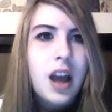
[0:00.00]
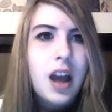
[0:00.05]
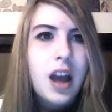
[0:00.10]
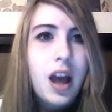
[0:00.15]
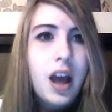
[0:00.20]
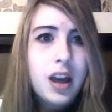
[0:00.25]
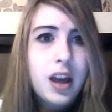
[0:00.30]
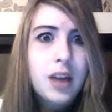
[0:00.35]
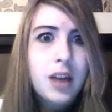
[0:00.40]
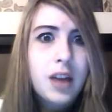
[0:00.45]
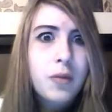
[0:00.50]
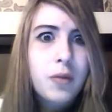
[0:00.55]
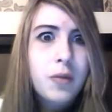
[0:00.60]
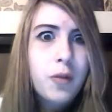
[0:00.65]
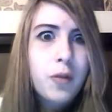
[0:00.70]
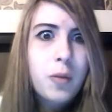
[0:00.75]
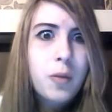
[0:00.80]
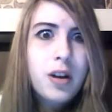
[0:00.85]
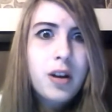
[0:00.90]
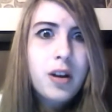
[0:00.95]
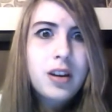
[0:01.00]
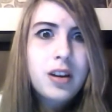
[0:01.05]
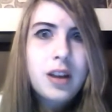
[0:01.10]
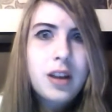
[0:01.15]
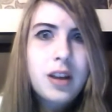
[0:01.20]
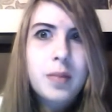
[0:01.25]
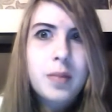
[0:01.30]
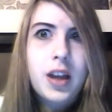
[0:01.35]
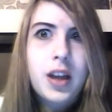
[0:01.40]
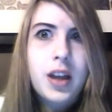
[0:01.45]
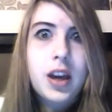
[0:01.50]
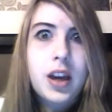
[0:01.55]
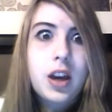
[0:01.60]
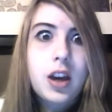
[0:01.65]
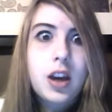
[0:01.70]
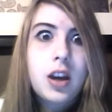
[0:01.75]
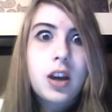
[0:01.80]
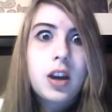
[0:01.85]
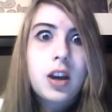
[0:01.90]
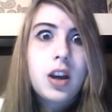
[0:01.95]
I, for one, am like
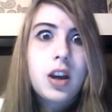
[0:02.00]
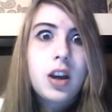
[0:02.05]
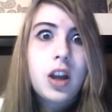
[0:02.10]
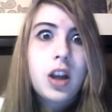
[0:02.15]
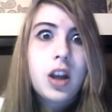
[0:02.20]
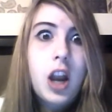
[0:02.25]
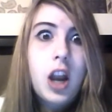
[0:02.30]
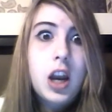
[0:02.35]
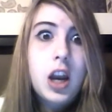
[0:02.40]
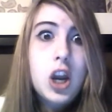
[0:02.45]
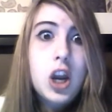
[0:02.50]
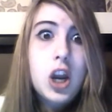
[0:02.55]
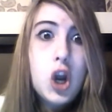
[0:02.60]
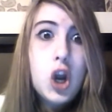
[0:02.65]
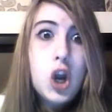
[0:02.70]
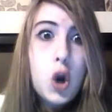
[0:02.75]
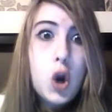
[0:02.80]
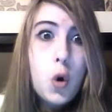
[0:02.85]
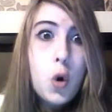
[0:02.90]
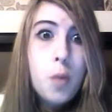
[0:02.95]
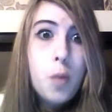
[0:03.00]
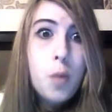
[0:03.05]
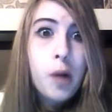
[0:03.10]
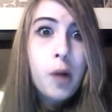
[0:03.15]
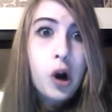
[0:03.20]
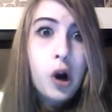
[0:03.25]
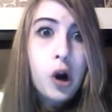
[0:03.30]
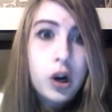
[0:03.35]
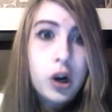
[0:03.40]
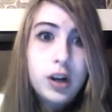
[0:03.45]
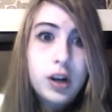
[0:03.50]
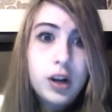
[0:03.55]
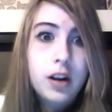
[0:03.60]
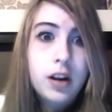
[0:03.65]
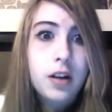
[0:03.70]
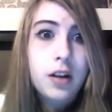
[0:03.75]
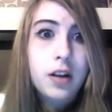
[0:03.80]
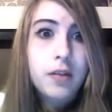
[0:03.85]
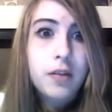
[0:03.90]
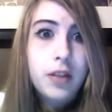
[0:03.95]
no part
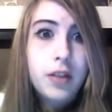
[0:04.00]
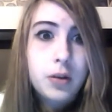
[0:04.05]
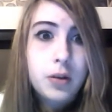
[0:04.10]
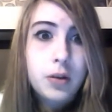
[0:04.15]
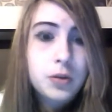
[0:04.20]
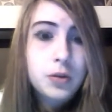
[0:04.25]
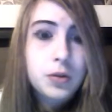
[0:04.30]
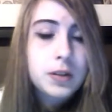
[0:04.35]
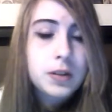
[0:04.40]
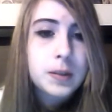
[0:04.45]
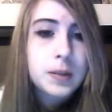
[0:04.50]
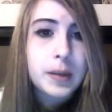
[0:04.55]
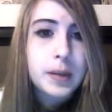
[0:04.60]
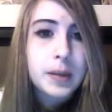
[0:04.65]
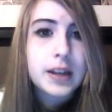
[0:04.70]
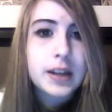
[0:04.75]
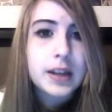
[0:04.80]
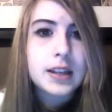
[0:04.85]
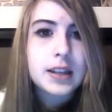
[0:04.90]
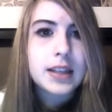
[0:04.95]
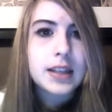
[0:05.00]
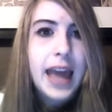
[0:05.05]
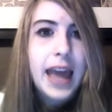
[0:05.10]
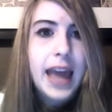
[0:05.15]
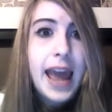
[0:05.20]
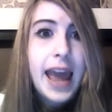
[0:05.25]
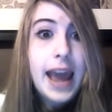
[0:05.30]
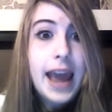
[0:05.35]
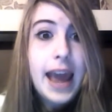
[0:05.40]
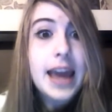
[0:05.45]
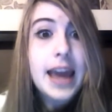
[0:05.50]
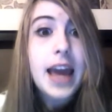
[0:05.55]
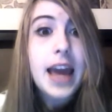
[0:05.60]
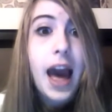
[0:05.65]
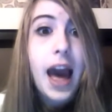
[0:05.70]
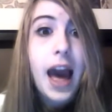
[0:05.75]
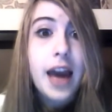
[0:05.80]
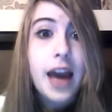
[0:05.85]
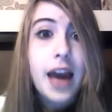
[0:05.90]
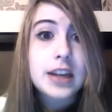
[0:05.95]
of those because A,
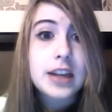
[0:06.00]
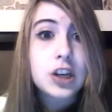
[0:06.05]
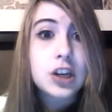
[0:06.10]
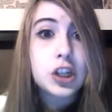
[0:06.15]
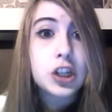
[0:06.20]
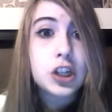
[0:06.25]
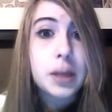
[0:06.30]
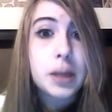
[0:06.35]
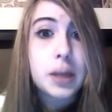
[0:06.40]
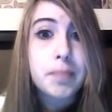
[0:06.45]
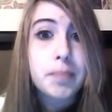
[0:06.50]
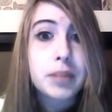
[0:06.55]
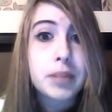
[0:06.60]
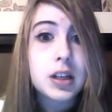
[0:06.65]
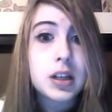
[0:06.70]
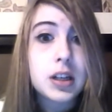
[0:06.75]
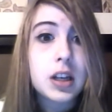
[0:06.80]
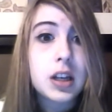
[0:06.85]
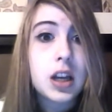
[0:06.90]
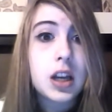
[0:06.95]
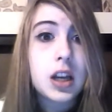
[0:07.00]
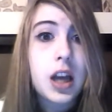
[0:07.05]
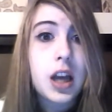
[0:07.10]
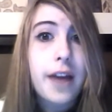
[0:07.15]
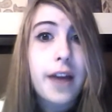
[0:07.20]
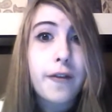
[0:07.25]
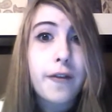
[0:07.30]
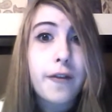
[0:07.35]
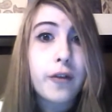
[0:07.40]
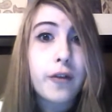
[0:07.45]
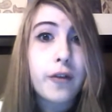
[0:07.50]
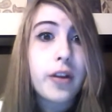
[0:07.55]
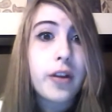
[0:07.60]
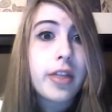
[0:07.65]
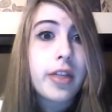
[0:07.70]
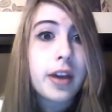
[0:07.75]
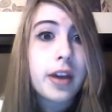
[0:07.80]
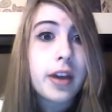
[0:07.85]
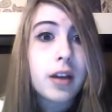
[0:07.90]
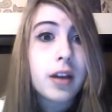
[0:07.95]
I ship
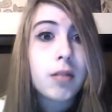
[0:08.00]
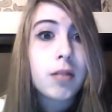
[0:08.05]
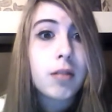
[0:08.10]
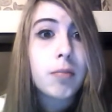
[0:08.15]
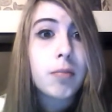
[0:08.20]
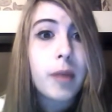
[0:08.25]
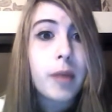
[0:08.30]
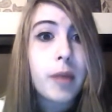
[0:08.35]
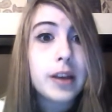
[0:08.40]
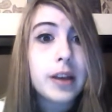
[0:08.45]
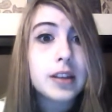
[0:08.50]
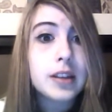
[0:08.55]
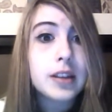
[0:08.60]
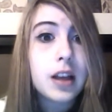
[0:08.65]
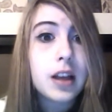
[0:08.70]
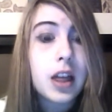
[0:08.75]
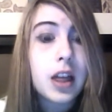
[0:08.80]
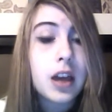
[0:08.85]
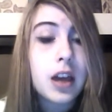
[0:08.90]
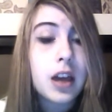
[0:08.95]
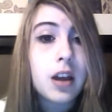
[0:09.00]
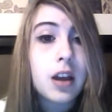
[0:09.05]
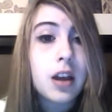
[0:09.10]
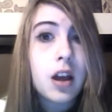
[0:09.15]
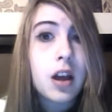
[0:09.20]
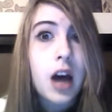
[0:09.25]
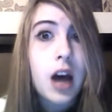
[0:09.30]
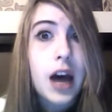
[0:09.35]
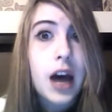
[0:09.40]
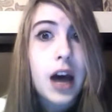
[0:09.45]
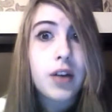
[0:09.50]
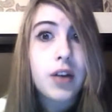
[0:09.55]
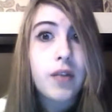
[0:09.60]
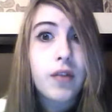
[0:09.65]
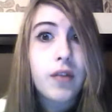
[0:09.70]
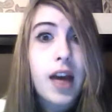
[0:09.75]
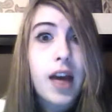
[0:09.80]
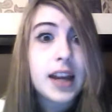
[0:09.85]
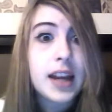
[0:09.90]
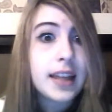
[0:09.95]
everything basically out of
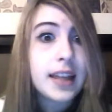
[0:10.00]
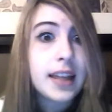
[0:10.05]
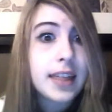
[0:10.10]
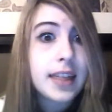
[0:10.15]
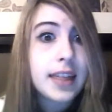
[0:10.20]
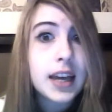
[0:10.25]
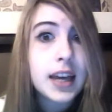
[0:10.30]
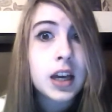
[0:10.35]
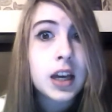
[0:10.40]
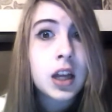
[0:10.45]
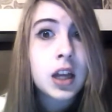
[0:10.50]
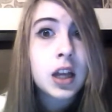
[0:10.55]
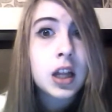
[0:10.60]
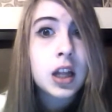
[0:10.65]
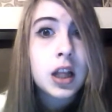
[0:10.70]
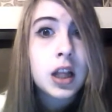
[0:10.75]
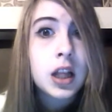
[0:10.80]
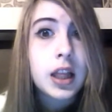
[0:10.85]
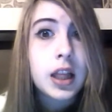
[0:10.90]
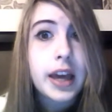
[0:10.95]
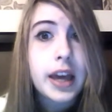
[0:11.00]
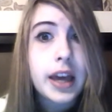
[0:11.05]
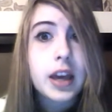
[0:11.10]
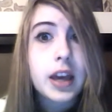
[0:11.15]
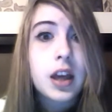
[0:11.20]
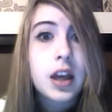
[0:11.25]
anything, like